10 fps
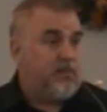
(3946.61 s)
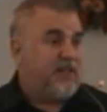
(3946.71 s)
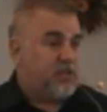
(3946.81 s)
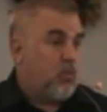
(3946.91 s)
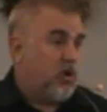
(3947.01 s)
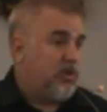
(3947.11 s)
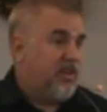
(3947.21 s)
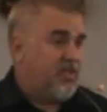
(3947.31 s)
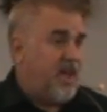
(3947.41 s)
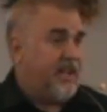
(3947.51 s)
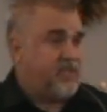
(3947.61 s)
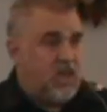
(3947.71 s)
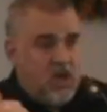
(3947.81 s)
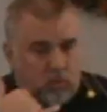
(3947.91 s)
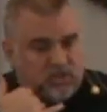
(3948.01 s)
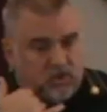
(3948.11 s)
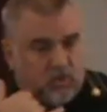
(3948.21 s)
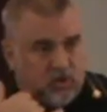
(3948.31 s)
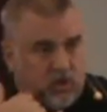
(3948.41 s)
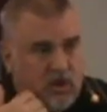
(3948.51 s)
about some worldly things. What's
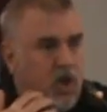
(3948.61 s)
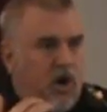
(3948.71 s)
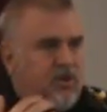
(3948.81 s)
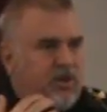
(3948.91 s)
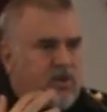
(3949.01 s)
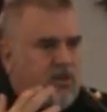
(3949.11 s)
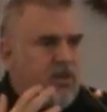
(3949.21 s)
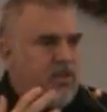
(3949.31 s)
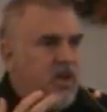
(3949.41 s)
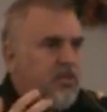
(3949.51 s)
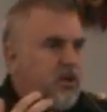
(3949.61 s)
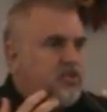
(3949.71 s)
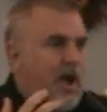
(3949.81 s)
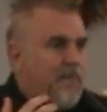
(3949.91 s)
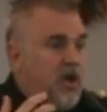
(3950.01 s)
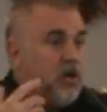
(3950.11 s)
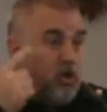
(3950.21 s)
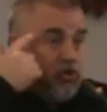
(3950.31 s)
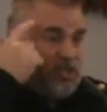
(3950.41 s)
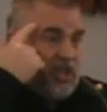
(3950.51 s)
going on? Oh no, no, no, no. They're dry.
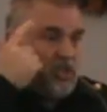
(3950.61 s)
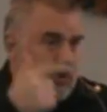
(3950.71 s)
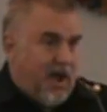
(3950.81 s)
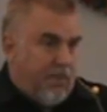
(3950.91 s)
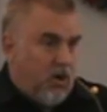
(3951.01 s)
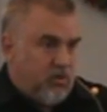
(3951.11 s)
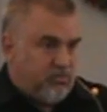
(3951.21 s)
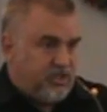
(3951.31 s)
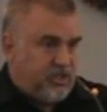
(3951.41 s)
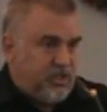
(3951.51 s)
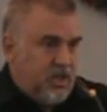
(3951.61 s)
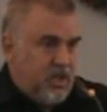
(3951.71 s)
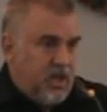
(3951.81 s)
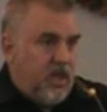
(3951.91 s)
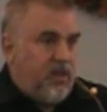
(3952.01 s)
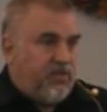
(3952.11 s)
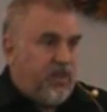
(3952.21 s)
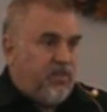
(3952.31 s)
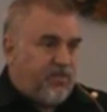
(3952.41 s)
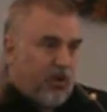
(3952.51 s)
You see dry bones. He
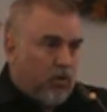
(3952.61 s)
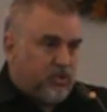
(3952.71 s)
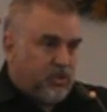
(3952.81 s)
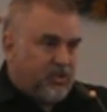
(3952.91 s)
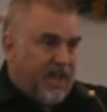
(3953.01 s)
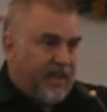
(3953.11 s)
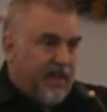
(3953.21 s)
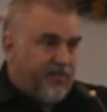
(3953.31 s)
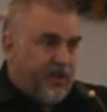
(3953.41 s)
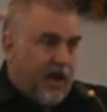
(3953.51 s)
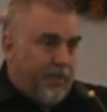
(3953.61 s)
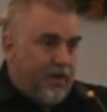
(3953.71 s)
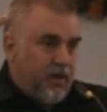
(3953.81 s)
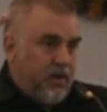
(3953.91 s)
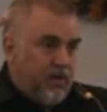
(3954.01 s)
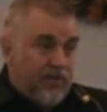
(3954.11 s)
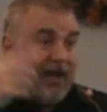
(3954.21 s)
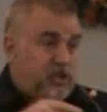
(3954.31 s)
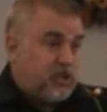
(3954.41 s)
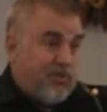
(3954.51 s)
sees soldiers that he lifted up,
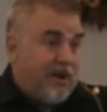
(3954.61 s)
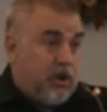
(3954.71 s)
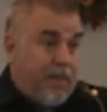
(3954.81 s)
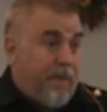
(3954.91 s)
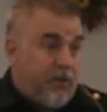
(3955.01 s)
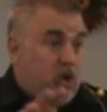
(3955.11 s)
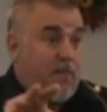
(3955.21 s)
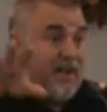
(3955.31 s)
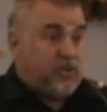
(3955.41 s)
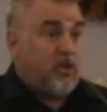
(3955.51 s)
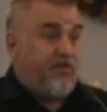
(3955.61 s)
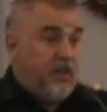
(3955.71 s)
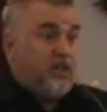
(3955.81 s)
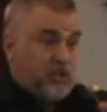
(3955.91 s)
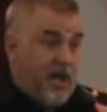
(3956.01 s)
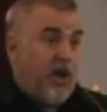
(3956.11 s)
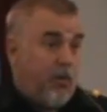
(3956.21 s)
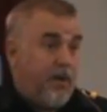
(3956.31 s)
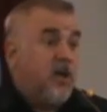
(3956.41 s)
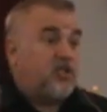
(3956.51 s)
not just regular people to go back to their village and
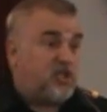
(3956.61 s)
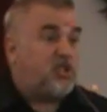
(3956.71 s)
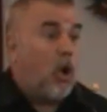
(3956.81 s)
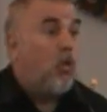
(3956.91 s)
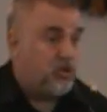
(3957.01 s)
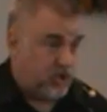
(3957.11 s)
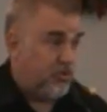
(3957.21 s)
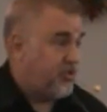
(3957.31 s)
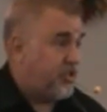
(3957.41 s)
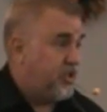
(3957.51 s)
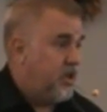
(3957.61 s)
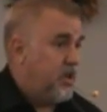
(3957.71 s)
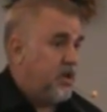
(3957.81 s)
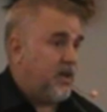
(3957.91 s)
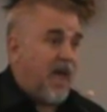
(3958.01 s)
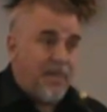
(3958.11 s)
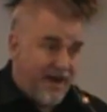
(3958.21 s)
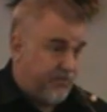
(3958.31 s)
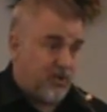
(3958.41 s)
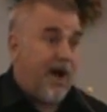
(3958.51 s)
help. Soldiers came
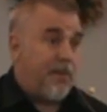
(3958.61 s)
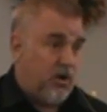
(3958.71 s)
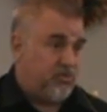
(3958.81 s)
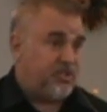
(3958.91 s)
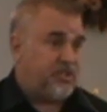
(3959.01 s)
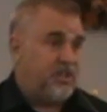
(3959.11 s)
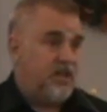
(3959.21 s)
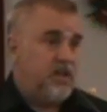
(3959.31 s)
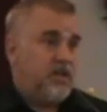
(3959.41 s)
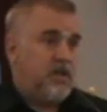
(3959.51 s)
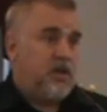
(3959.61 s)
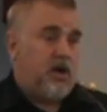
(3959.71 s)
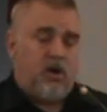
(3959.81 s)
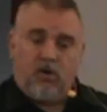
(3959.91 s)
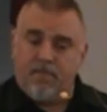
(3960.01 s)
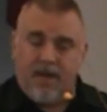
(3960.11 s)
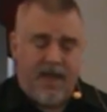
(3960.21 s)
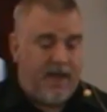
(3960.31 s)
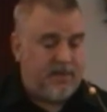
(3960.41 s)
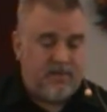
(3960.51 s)
out of dry bones. Oh
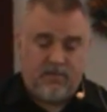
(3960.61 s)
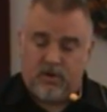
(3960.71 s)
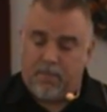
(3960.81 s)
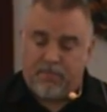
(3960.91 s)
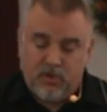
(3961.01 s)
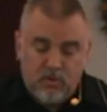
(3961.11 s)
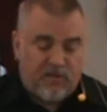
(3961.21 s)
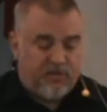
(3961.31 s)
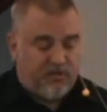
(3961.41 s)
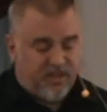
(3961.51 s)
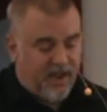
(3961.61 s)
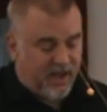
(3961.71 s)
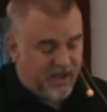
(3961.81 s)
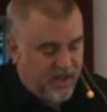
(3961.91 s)
man, what a beautiful thing.